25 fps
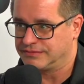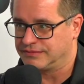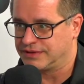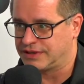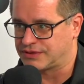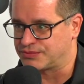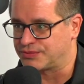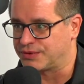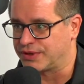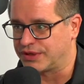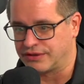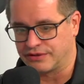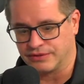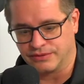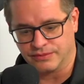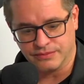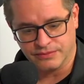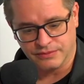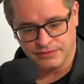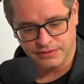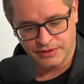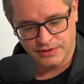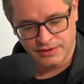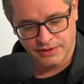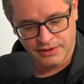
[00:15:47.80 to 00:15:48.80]
because I that's
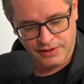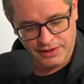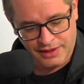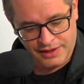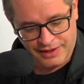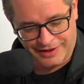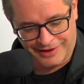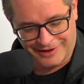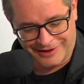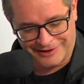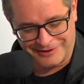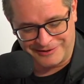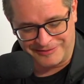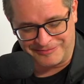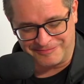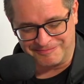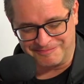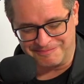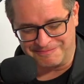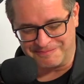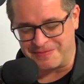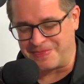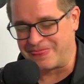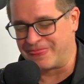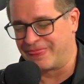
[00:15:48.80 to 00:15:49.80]
what I do.
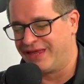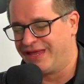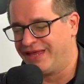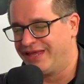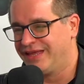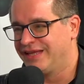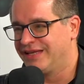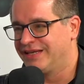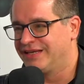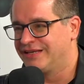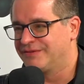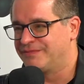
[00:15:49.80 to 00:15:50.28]
Um,